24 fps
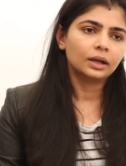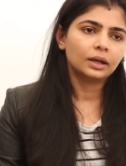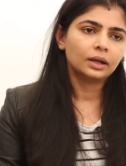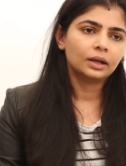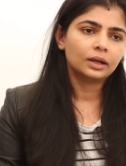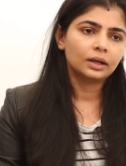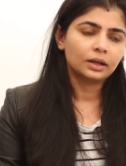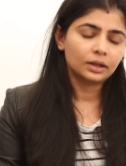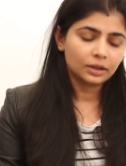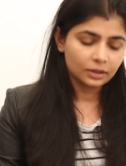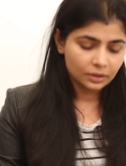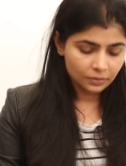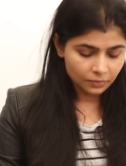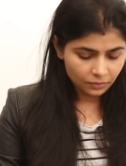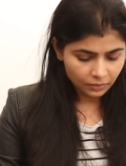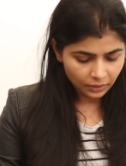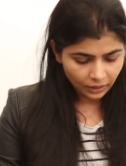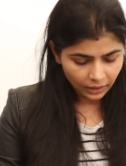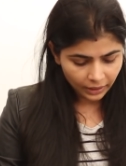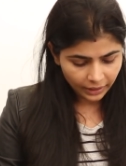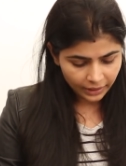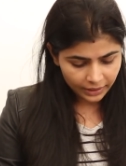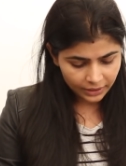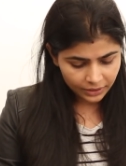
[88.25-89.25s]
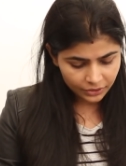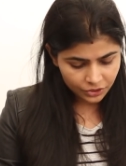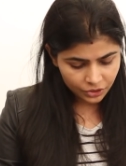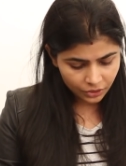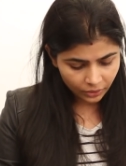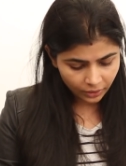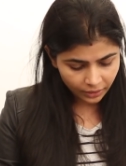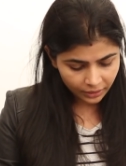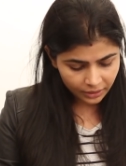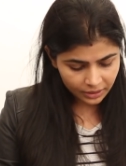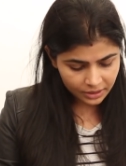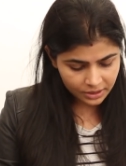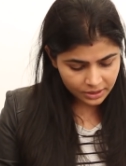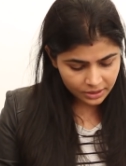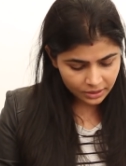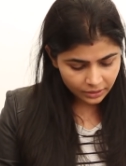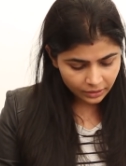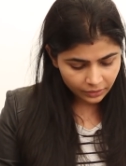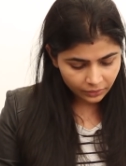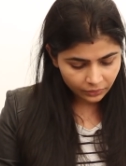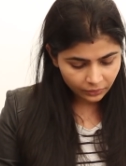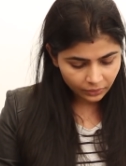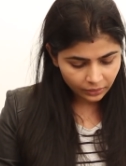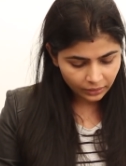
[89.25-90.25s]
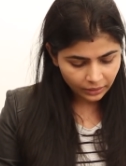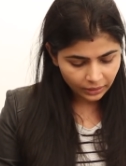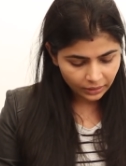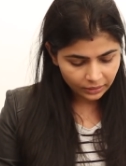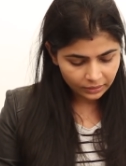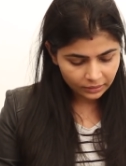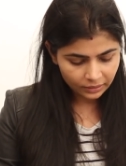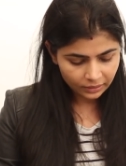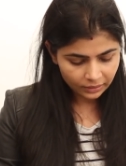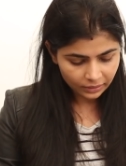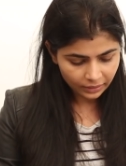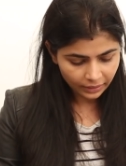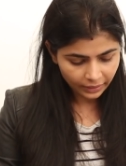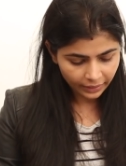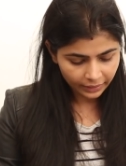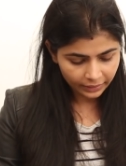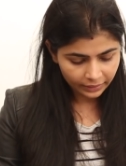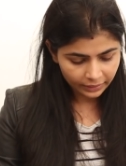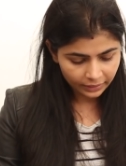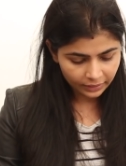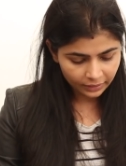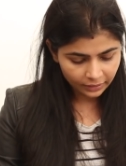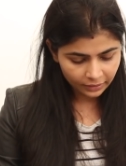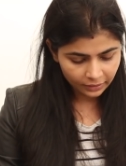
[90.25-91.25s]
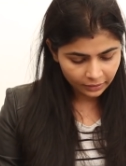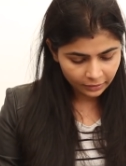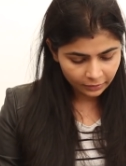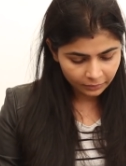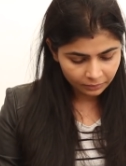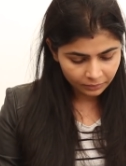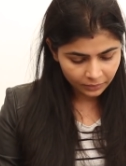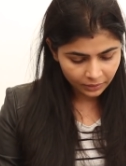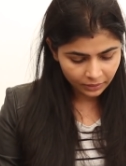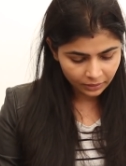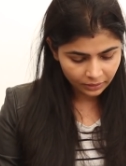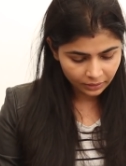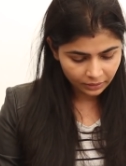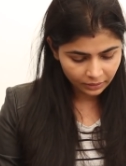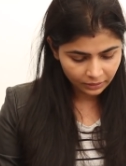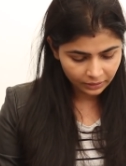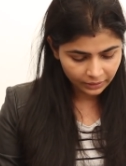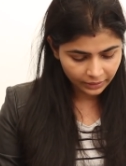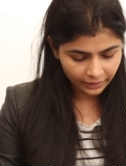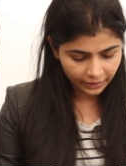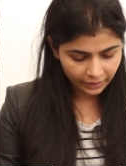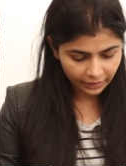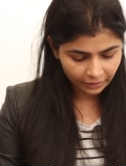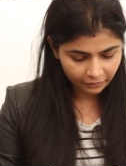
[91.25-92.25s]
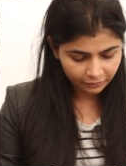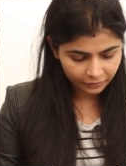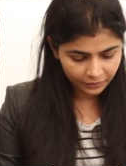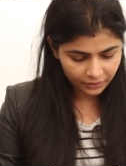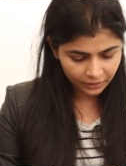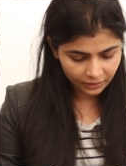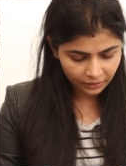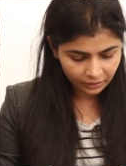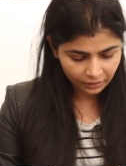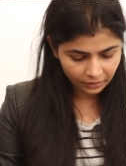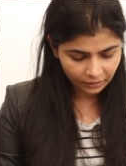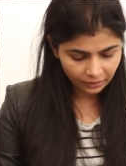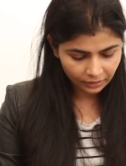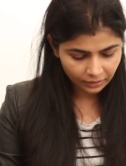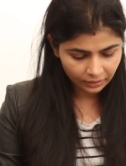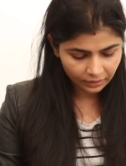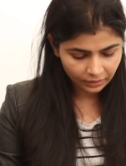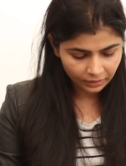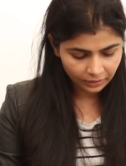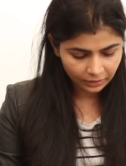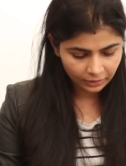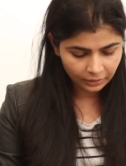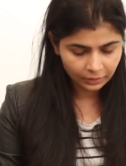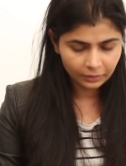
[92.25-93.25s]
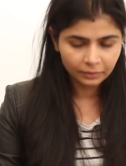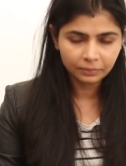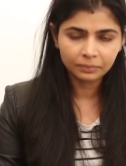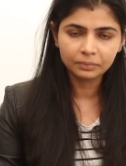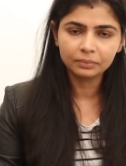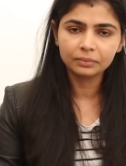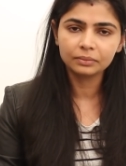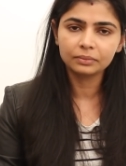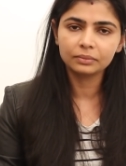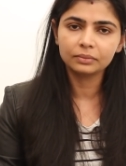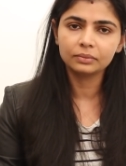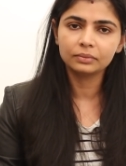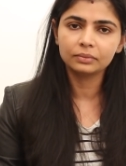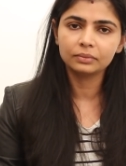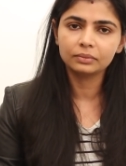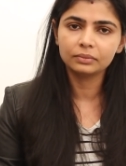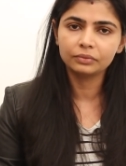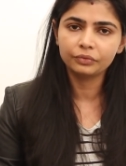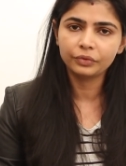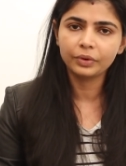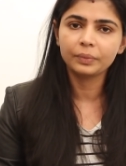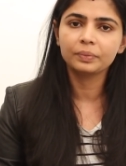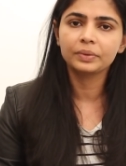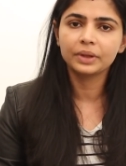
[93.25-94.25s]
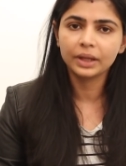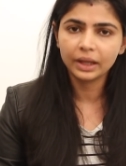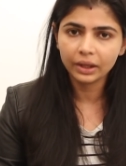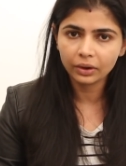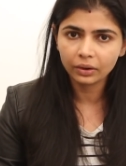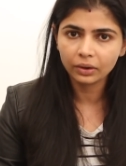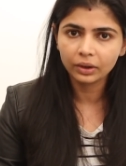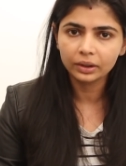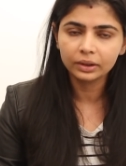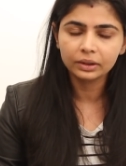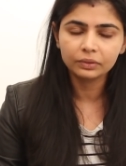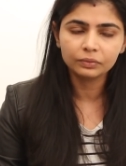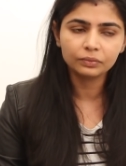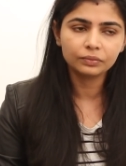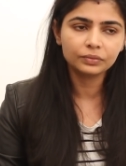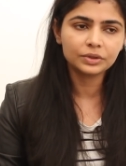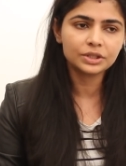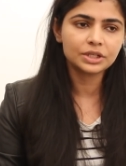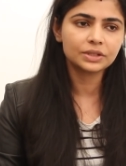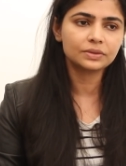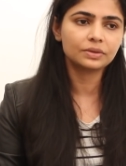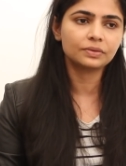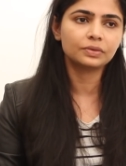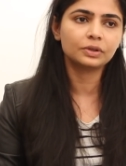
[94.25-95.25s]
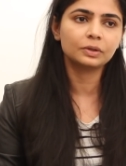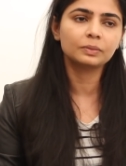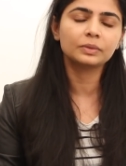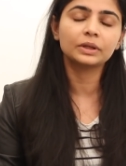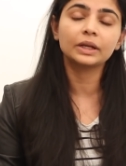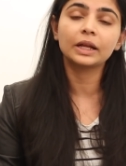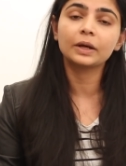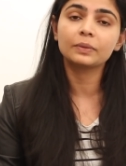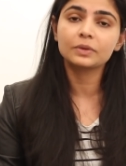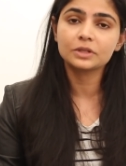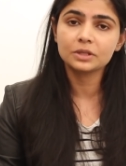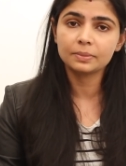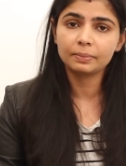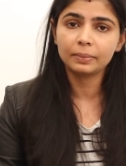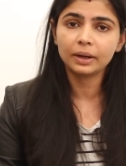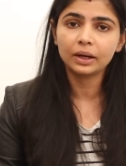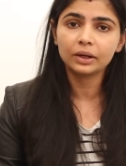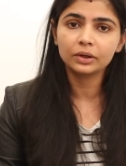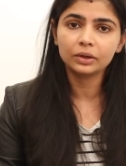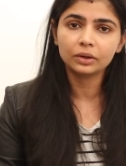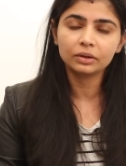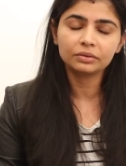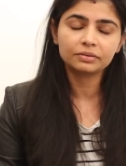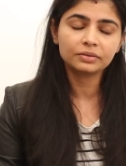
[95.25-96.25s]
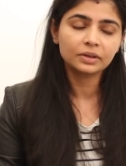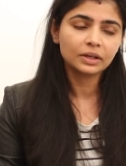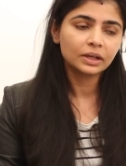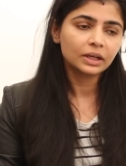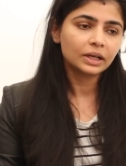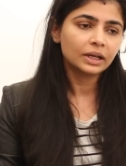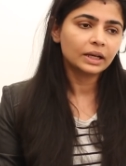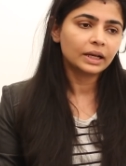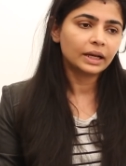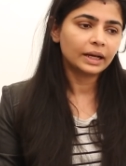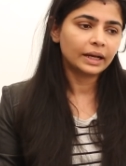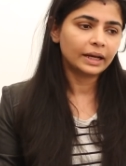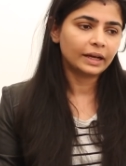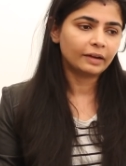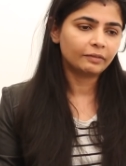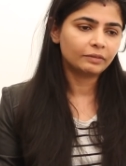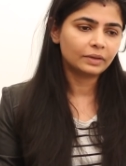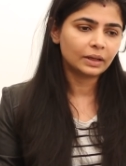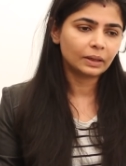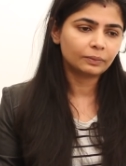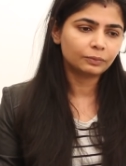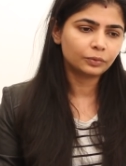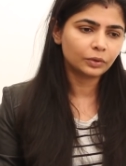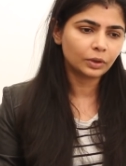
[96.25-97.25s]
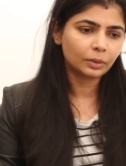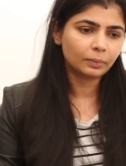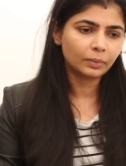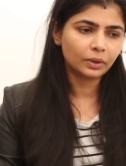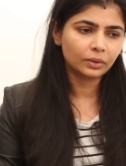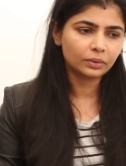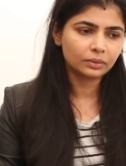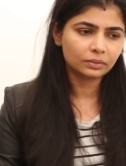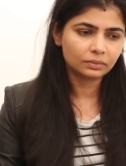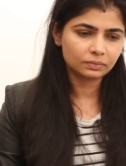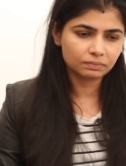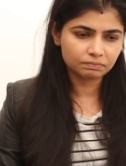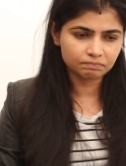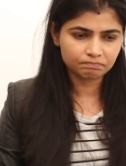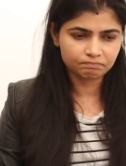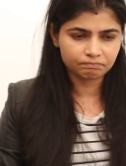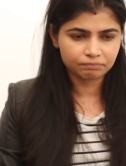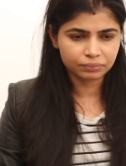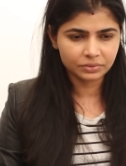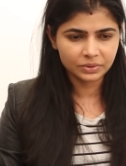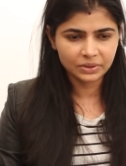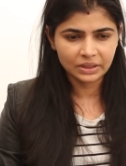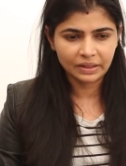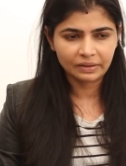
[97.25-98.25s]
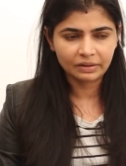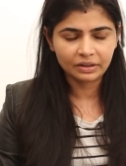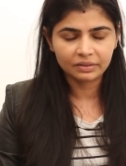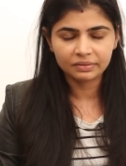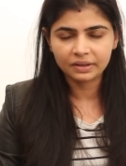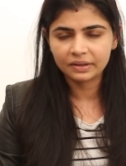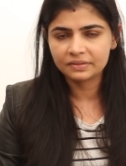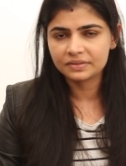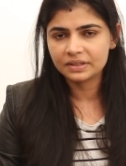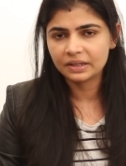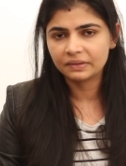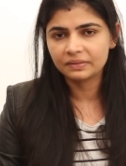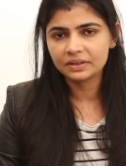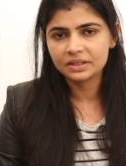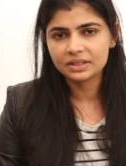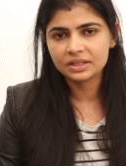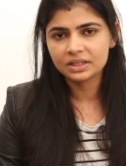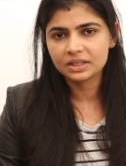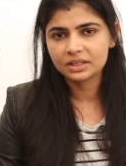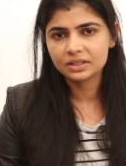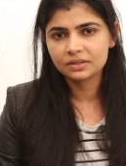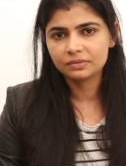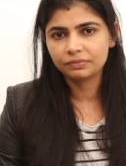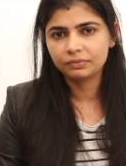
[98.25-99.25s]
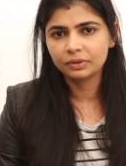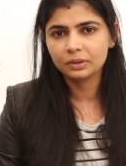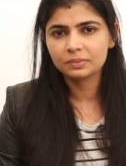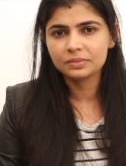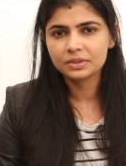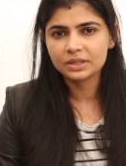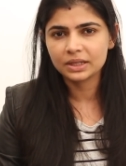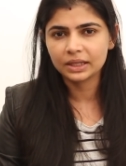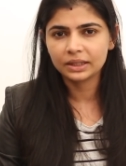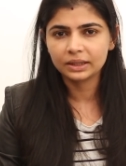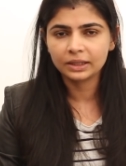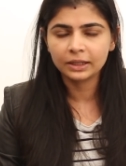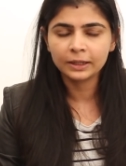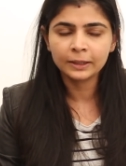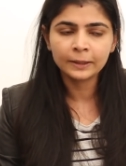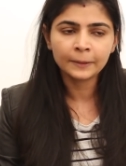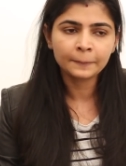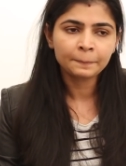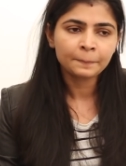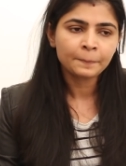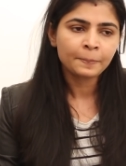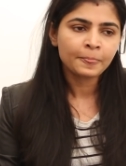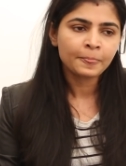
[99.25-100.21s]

Uh, I joined in Sillunu Oru Kaadhal and um, thereafter, um, from there on, whichever film that I was a part of, I have dubbed for about 75, 76 films, I think,